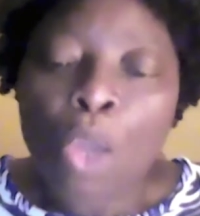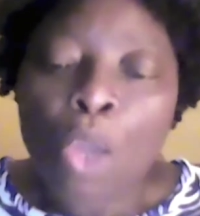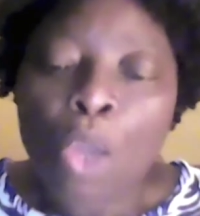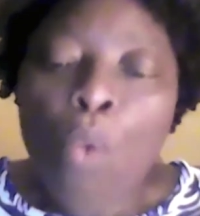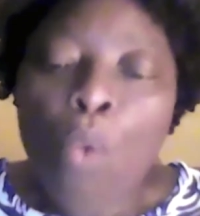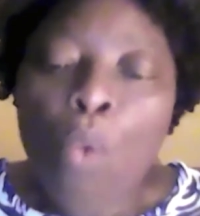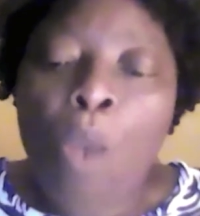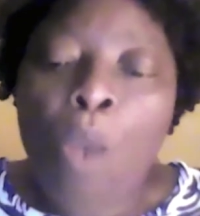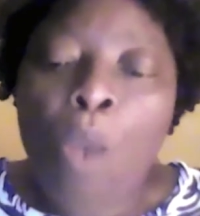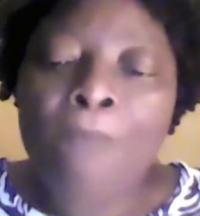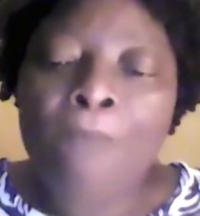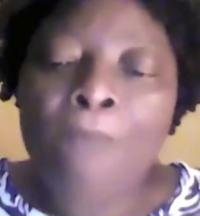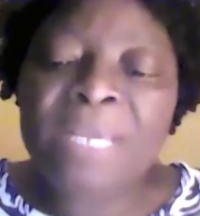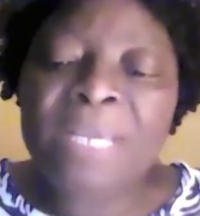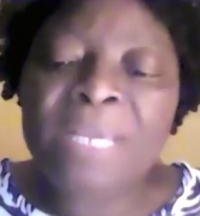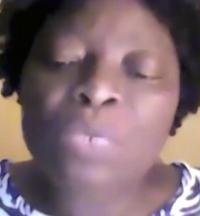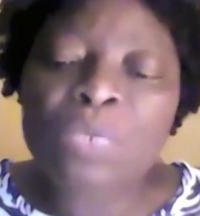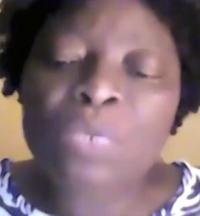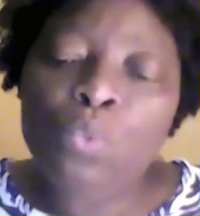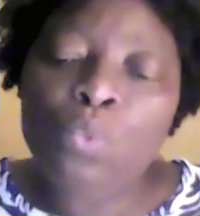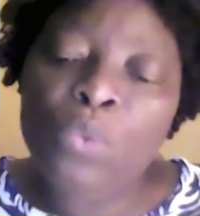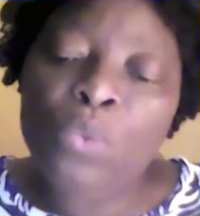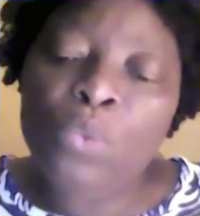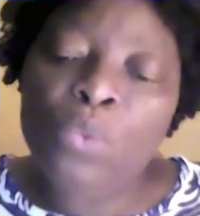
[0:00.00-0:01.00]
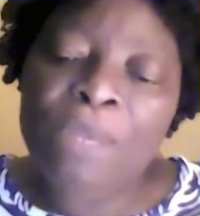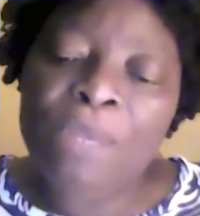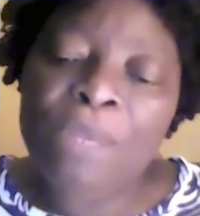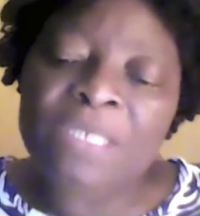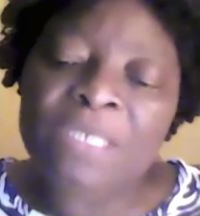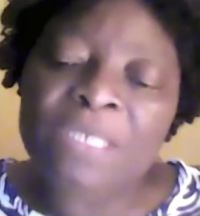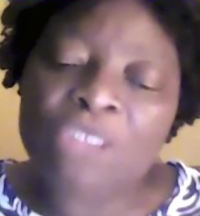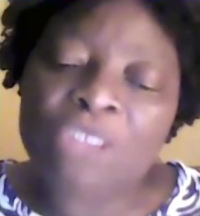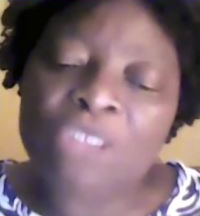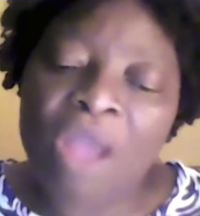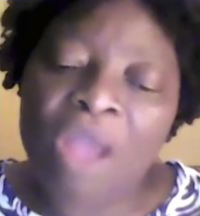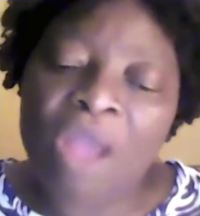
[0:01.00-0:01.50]
What we
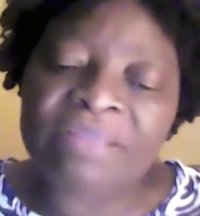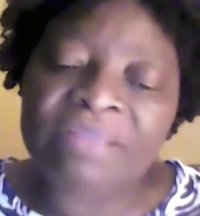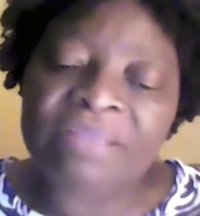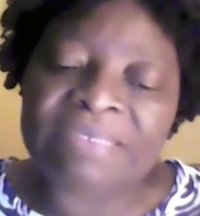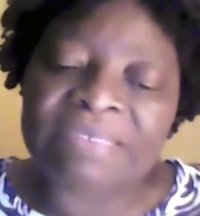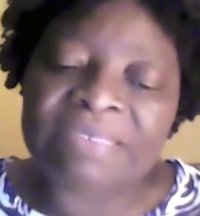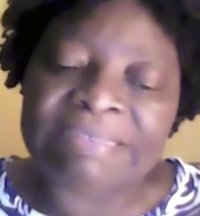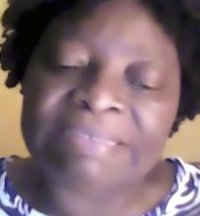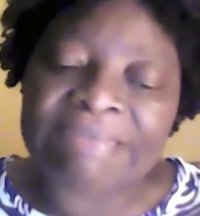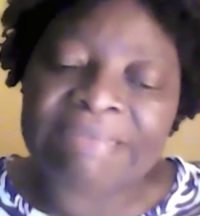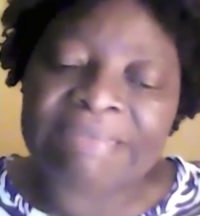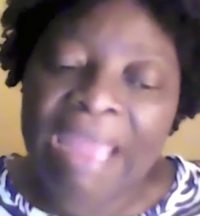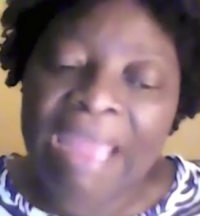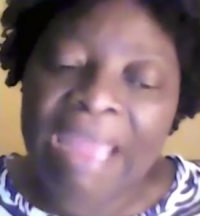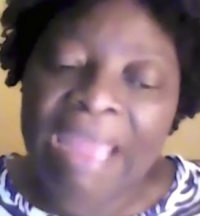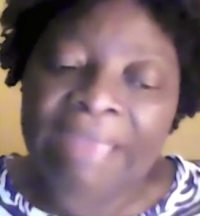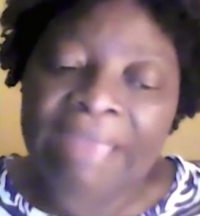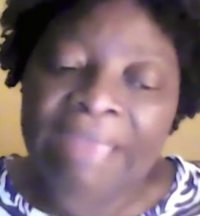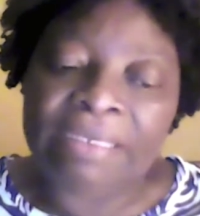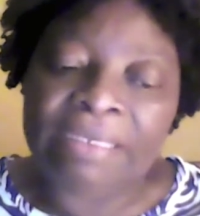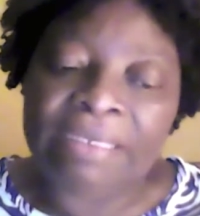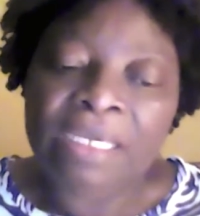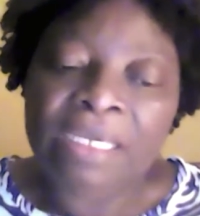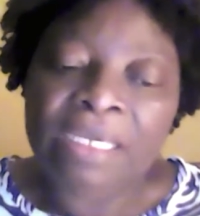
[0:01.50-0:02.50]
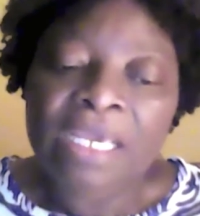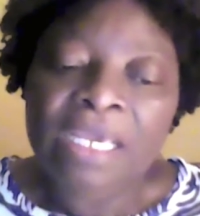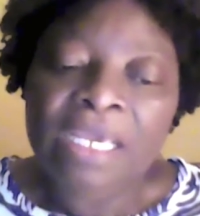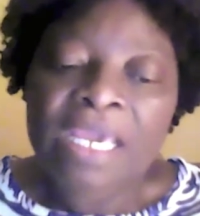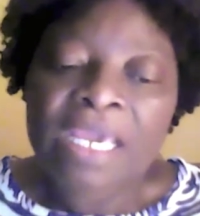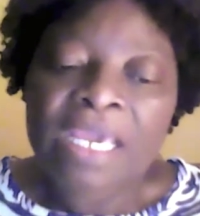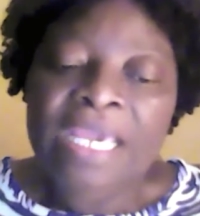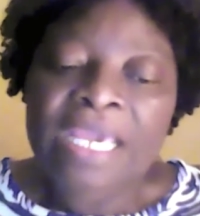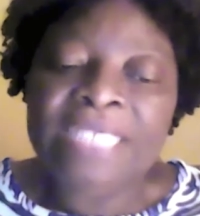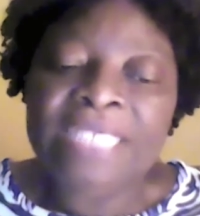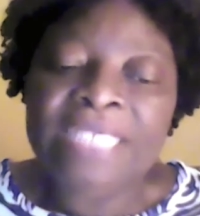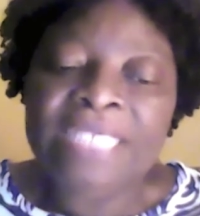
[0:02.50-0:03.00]
must understand
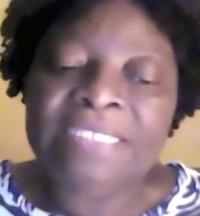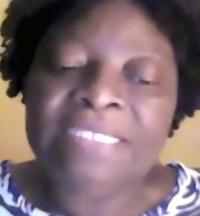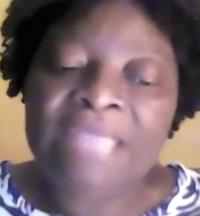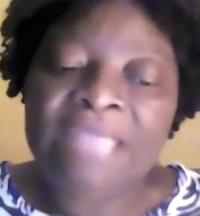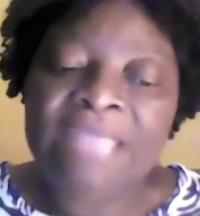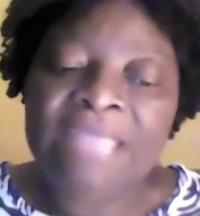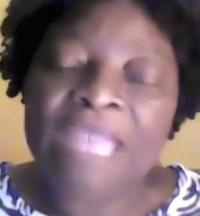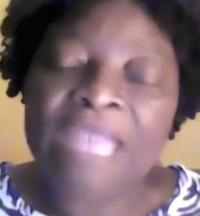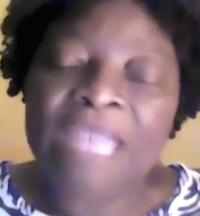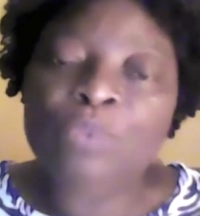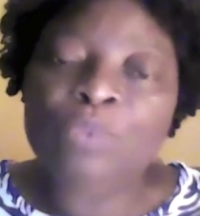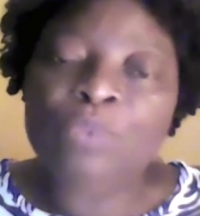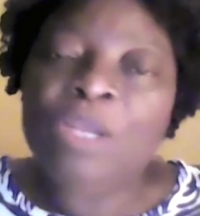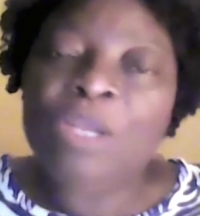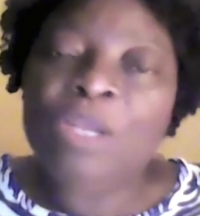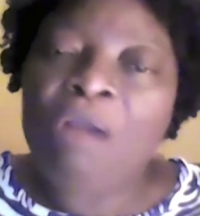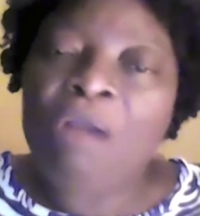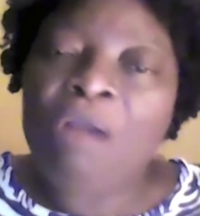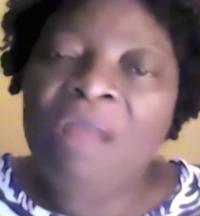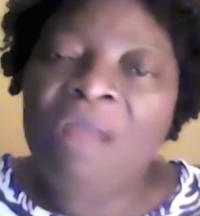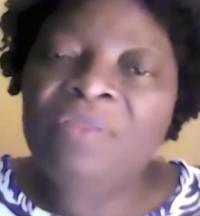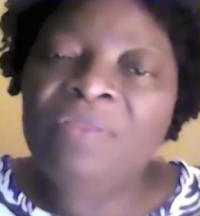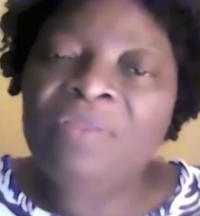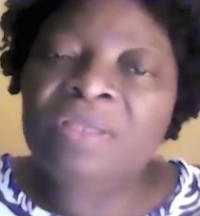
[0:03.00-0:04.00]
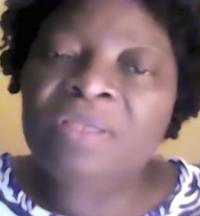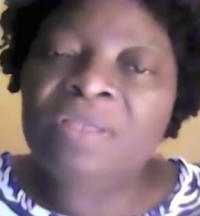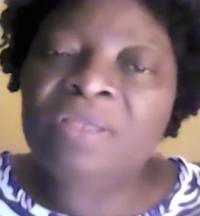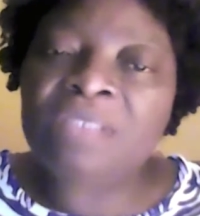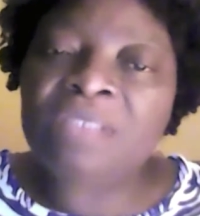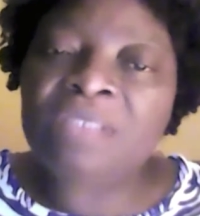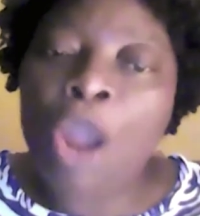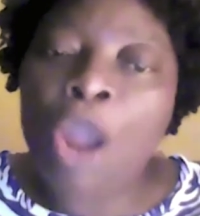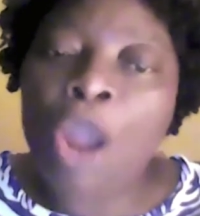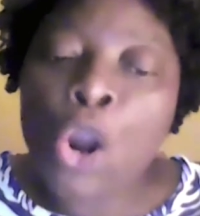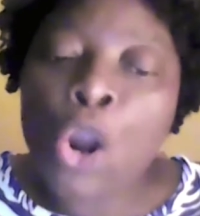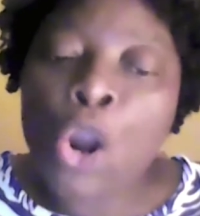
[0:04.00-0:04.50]
is that when others
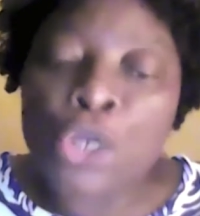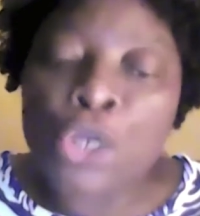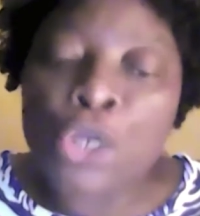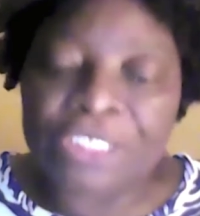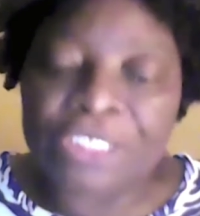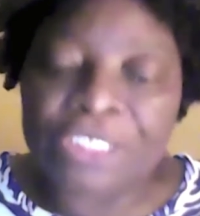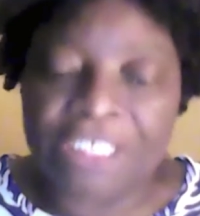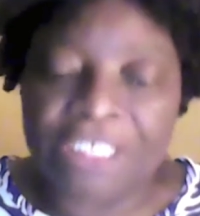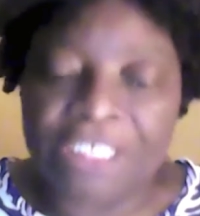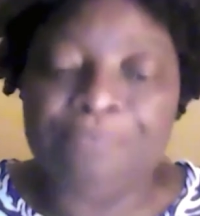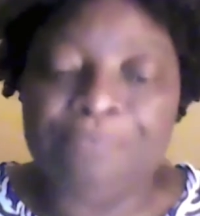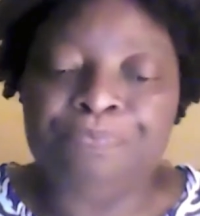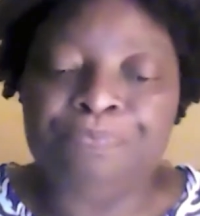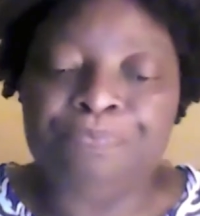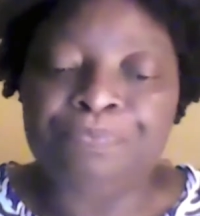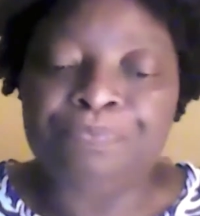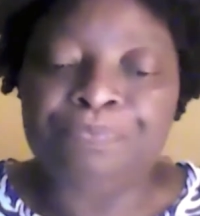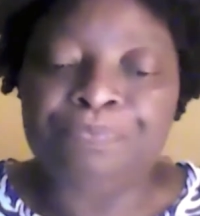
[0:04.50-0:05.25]
are hurting,